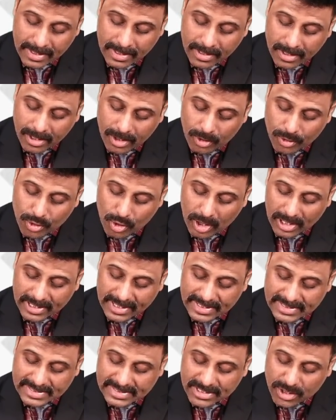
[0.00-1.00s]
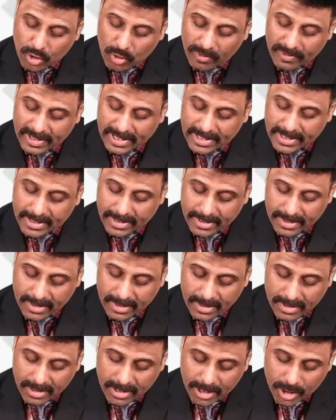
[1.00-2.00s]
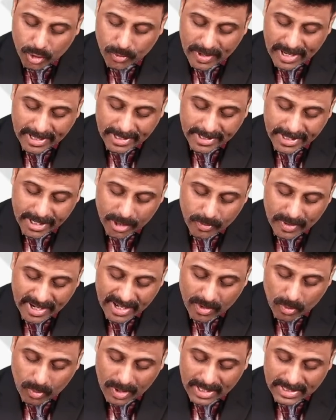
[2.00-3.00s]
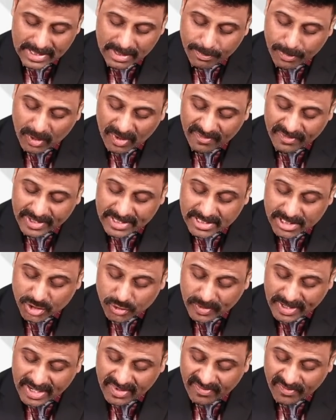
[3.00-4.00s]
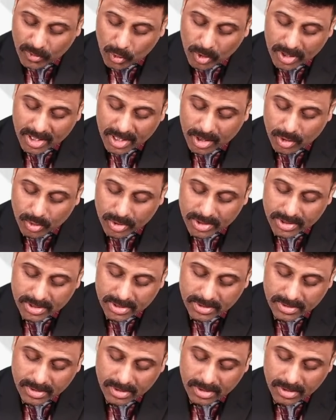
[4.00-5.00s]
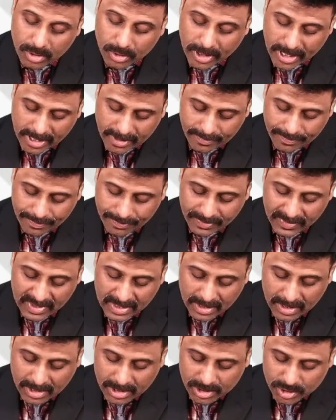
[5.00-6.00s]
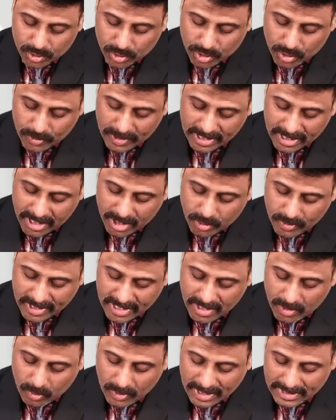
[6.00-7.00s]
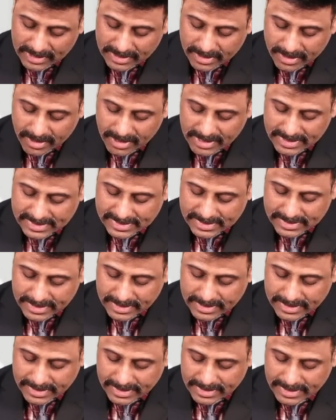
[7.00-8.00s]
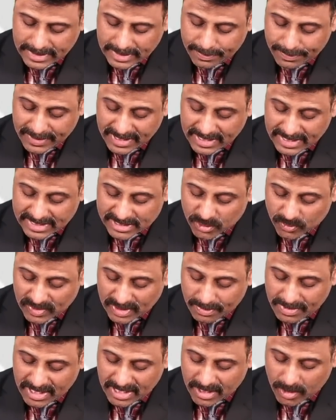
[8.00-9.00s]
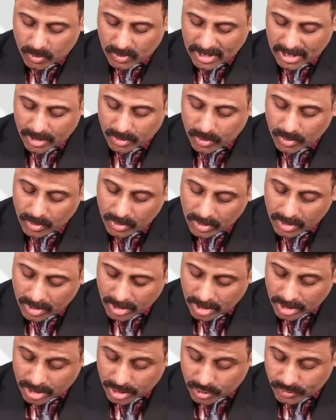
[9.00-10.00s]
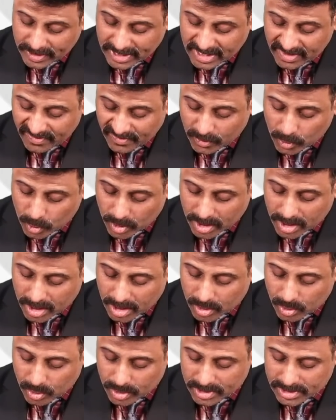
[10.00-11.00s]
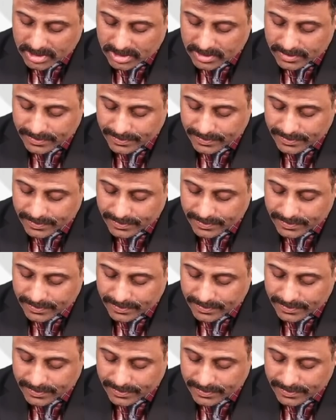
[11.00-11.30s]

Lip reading: Now you all can see over here, 2021 the profit is 24 crores. Okay, so 2021 the restated EPS will be equal to 24 crores,